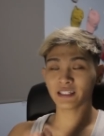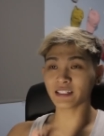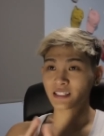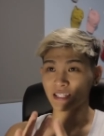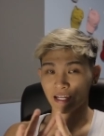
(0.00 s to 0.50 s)

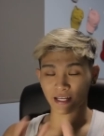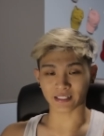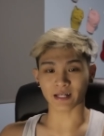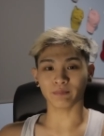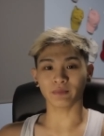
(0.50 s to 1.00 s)
This is an
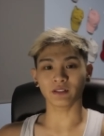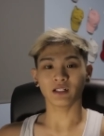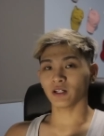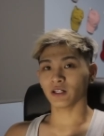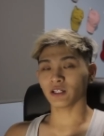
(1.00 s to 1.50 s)
example.
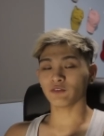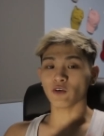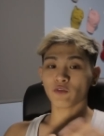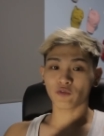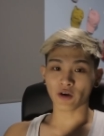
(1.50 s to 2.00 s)
Uh, if
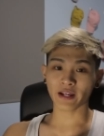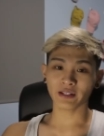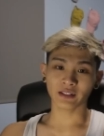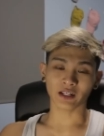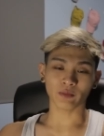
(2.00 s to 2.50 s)
your
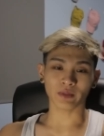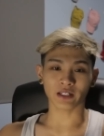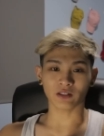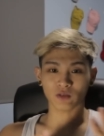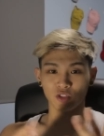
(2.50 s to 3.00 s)
friend cannot
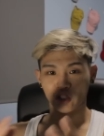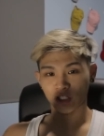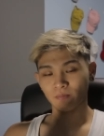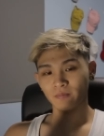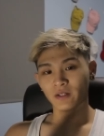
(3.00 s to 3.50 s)
make it to
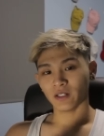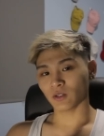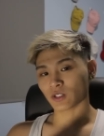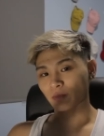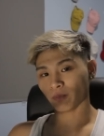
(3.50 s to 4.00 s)
gym
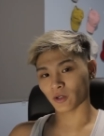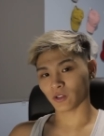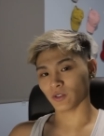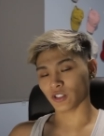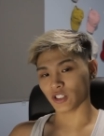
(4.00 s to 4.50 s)
to support
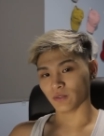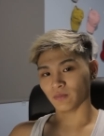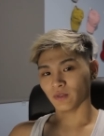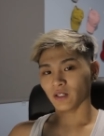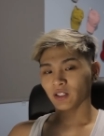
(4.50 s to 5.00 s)
you in
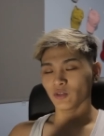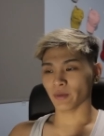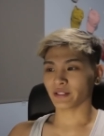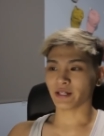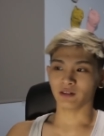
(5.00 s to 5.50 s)
gym, you
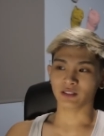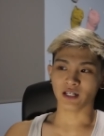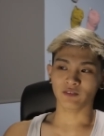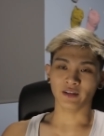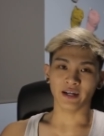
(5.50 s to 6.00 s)
might tell yourself